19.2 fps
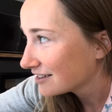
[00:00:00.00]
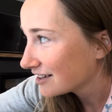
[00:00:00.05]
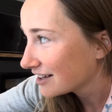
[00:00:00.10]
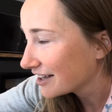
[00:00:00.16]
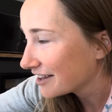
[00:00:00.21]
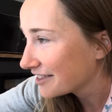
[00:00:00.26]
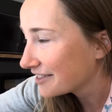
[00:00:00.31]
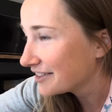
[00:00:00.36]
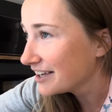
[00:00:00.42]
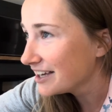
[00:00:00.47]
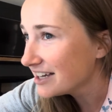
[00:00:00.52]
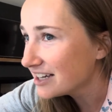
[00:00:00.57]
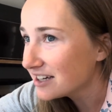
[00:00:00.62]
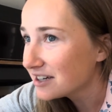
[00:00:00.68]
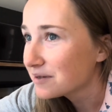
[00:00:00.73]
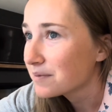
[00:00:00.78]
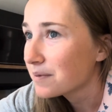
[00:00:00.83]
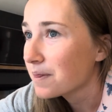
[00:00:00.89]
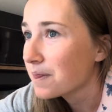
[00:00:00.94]
I
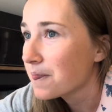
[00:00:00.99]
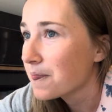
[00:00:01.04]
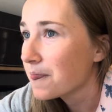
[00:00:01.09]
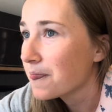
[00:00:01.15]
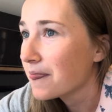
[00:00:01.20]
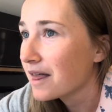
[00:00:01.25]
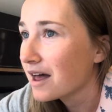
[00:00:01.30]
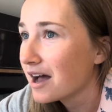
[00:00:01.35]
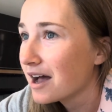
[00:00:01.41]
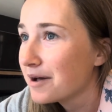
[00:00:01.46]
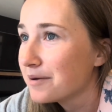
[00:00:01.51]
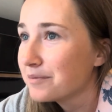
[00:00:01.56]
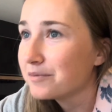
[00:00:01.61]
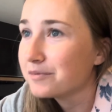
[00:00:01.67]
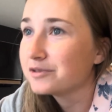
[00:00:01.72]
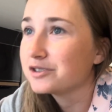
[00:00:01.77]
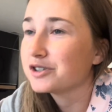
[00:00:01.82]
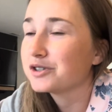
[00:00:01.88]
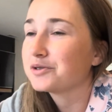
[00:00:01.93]
think
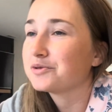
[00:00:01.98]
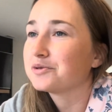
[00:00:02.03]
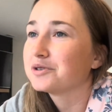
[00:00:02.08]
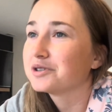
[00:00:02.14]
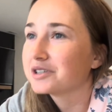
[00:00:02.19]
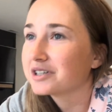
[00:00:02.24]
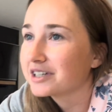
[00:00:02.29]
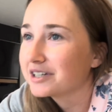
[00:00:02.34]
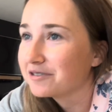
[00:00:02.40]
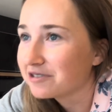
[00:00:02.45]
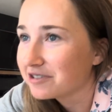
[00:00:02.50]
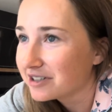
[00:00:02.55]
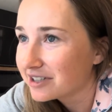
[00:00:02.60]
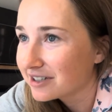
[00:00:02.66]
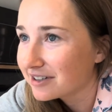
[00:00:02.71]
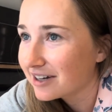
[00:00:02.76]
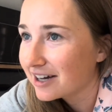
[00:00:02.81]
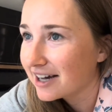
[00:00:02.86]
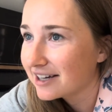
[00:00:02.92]
I'm just really
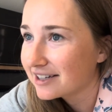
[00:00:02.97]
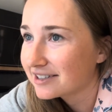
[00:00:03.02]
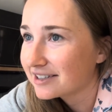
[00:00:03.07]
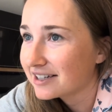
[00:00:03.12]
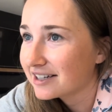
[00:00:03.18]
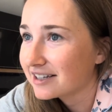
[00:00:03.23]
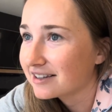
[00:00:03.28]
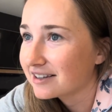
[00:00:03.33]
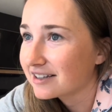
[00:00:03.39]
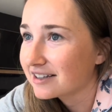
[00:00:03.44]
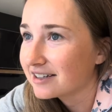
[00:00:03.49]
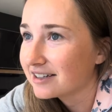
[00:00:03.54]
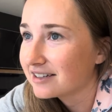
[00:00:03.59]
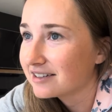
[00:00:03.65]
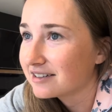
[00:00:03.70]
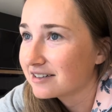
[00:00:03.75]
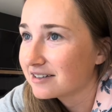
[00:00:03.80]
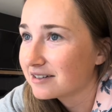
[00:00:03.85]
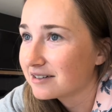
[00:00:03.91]
realizing
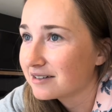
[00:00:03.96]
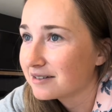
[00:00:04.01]
that